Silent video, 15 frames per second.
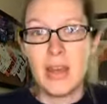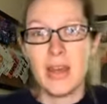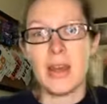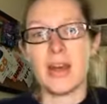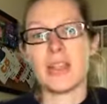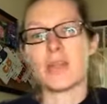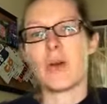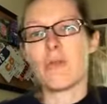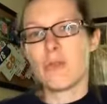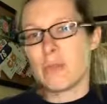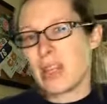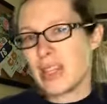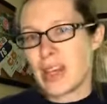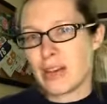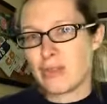So I'll repeat
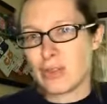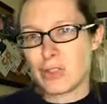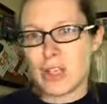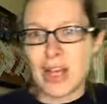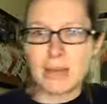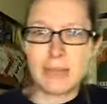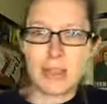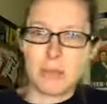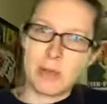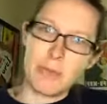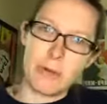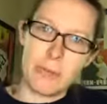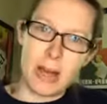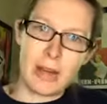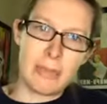that a few times as people
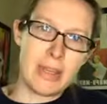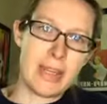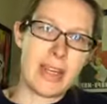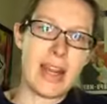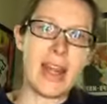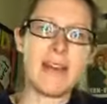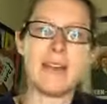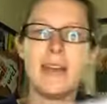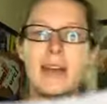pop in and out.